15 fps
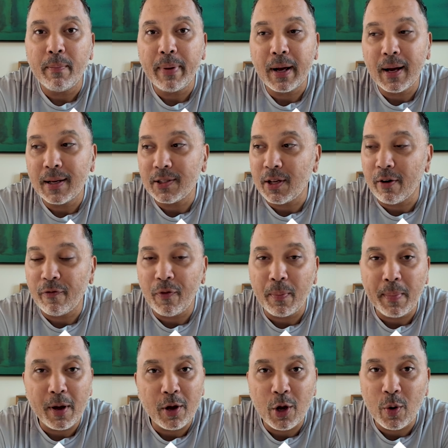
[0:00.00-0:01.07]
because they're
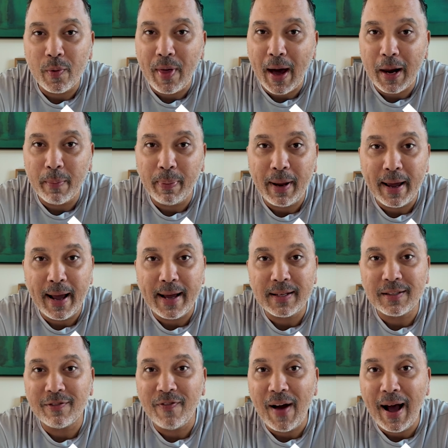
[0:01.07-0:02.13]
familiar with how to play
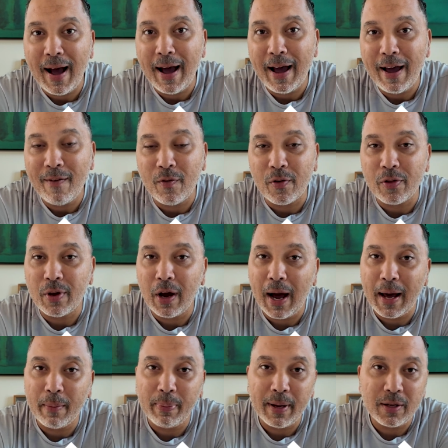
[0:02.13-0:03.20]
ace to 5 or
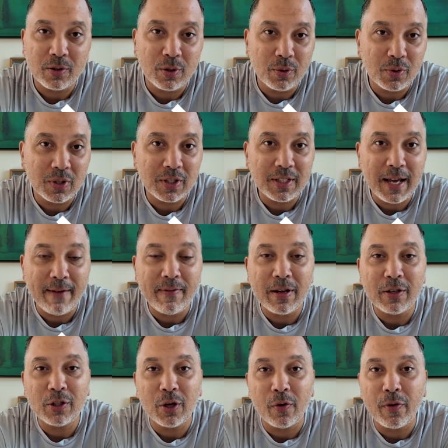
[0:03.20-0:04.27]
how to play deuce to
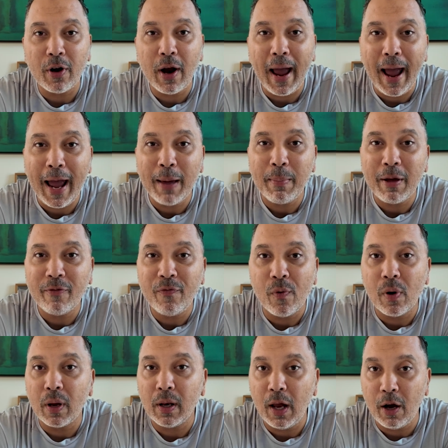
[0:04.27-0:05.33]
7, so they're aiming
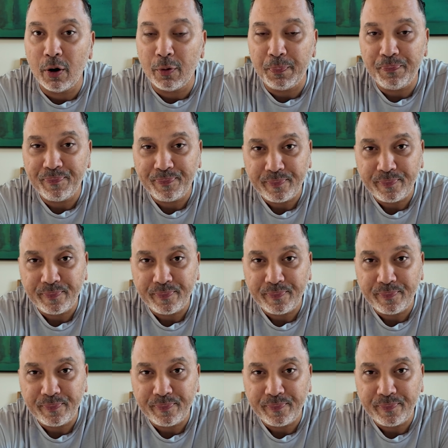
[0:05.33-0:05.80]
for a low.